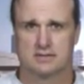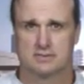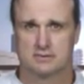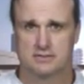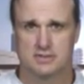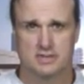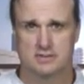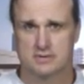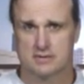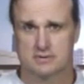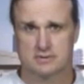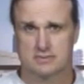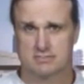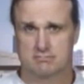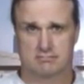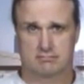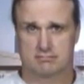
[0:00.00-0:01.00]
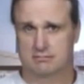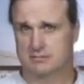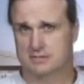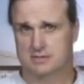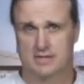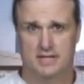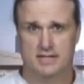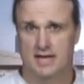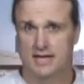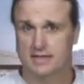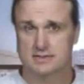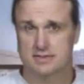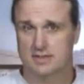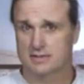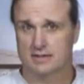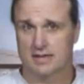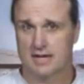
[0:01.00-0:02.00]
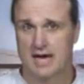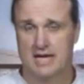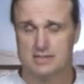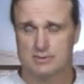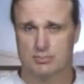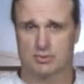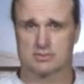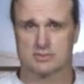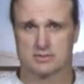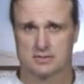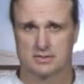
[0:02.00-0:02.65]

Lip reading: Jesus said that. It's in the Gospels.